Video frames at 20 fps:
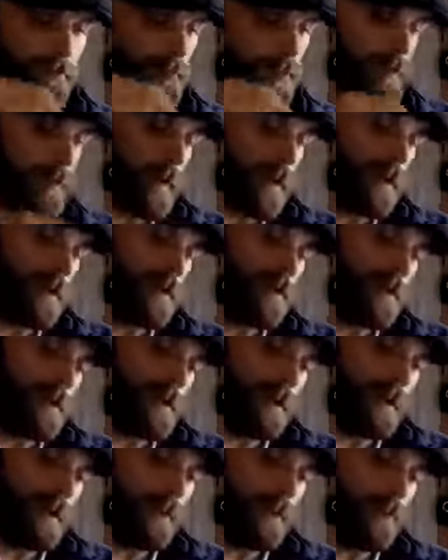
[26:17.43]
Right, Garda
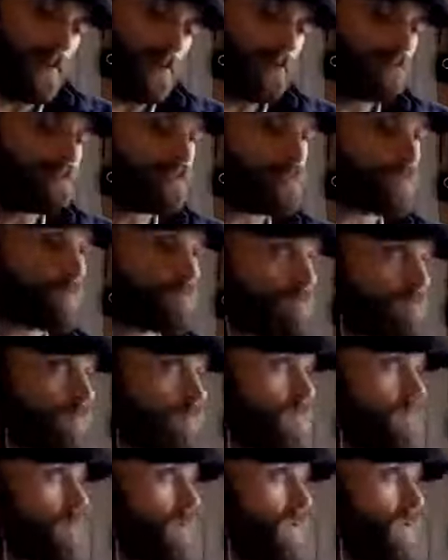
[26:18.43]
Diddly Do,
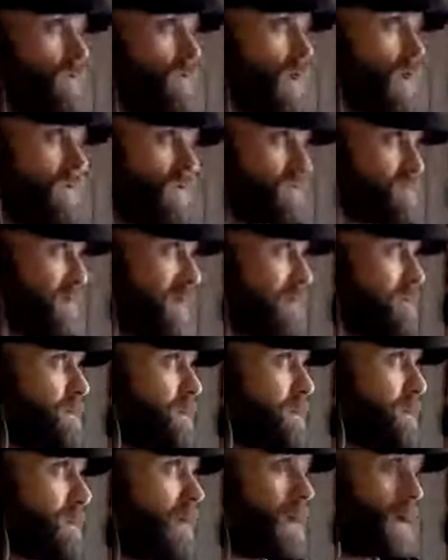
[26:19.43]
with all respect,
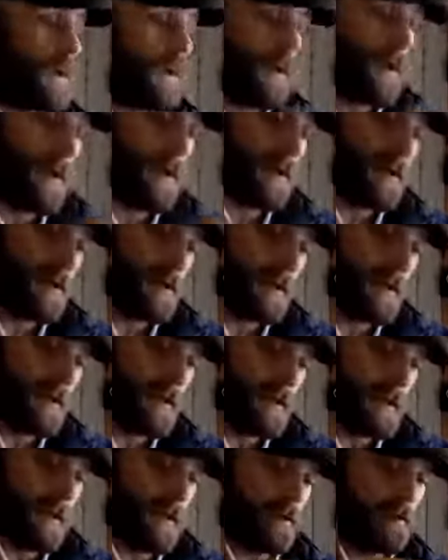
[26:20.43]
Garda
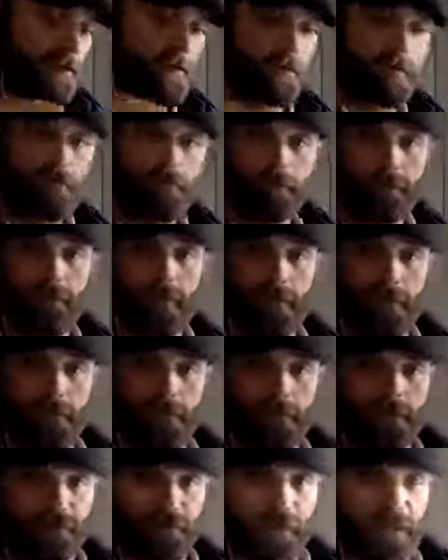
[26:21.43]
Diddly D.
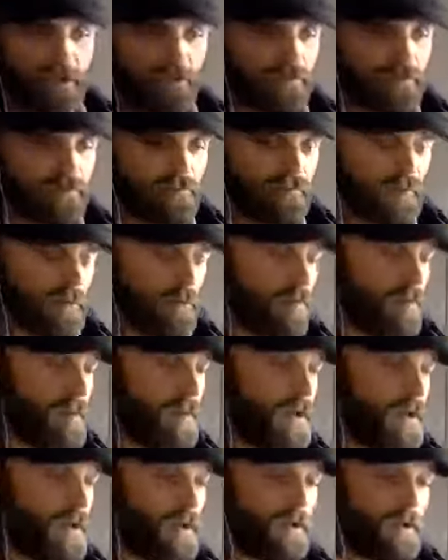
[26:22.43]
on the second form
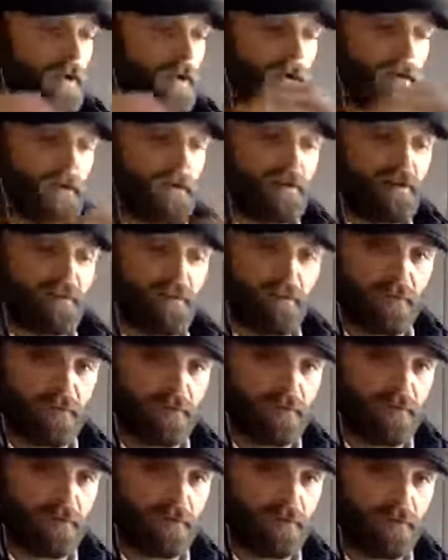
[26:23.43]
and a
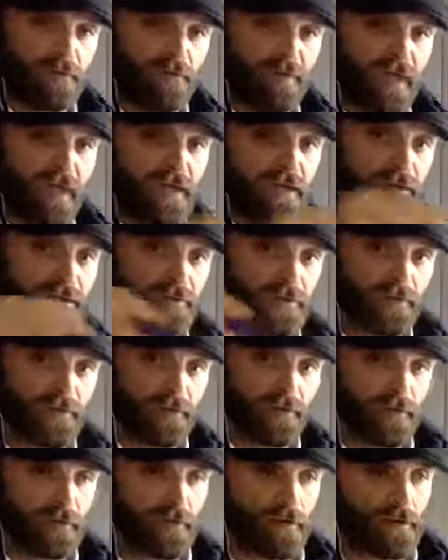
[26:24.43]
different complainant.
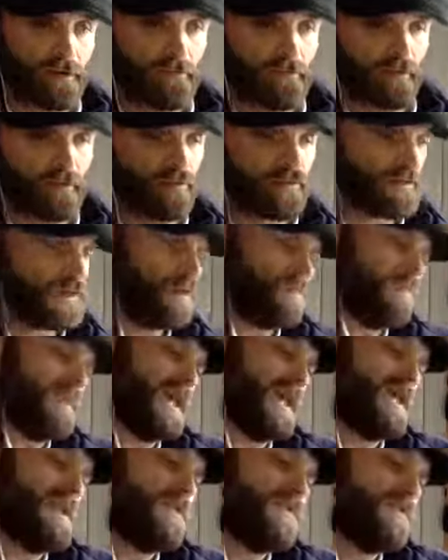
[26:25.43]
What were the
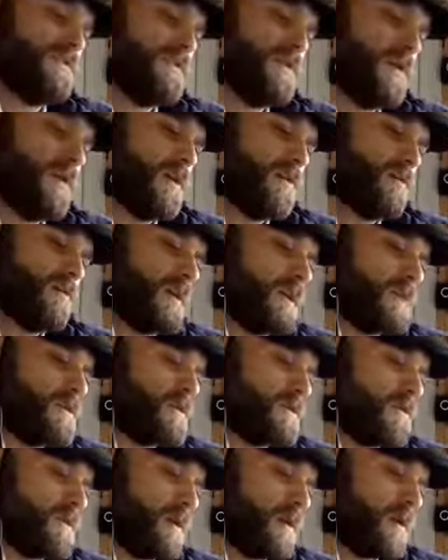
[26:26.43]
complainants talking with
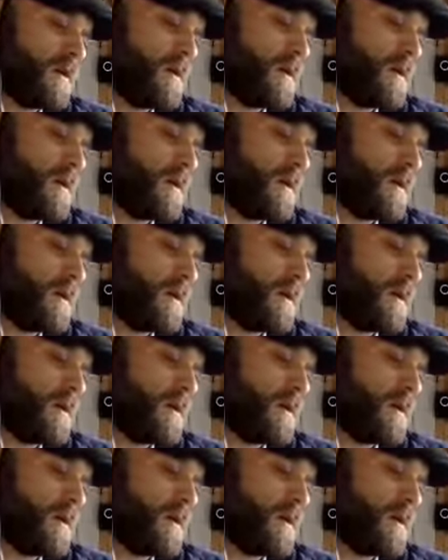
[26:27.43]
each other?